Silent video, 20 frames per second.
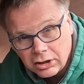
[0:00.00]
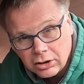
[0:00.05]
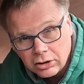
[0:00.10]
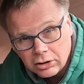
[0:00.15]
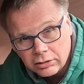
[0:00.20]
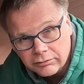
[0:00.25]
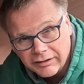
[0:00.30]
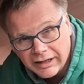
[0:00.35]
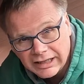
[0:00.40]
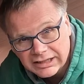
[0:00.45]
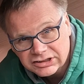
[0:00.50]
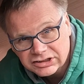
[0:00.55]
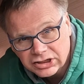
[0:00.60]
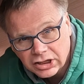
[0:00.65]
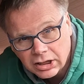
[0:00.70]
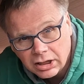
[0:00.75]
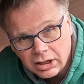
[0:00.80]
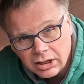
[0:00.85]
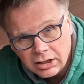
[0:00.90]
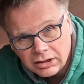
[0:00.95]
who've had
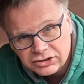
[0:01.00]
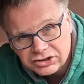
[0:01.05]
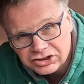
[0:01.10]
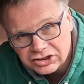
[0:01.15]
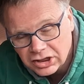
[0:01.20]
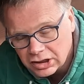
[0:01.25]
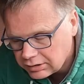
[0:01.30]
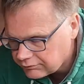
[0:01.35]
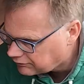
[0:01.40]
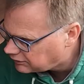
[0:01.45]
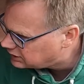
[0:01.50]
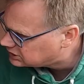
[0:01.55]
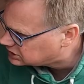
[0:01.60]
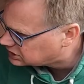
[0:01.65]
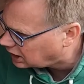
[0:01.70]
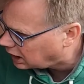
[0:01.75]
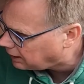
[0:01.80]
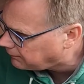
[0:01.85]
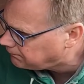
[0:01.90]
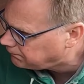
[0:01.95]
to service,
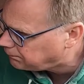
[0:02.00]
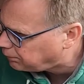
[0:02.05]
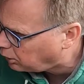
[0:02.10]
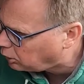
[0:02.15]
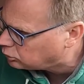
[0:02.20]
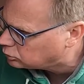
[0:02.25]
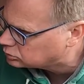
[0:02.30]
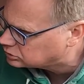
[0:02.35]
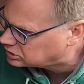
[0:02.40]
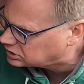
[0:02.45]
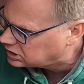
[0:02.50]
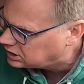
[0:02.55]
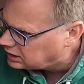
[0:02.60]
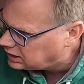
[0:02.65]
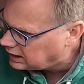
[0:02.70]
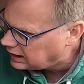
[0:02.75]
unbolt,